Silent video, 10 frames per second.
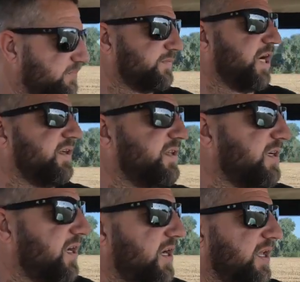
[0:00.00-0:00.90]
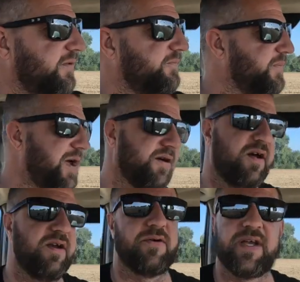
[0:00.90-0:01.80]
Nice and early. I
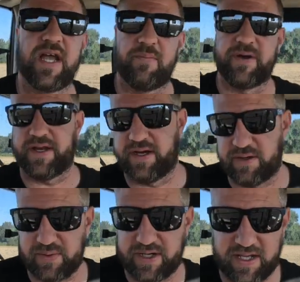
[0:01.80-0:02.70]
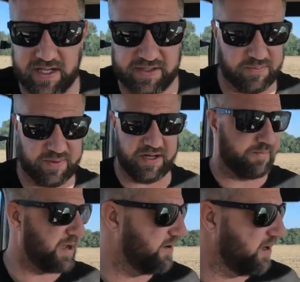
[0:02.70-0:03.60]
got a lorry coming in a minute. He should be here
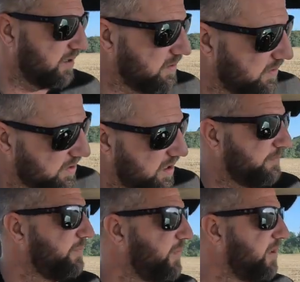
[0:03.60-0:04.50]
about 9 o'clock time.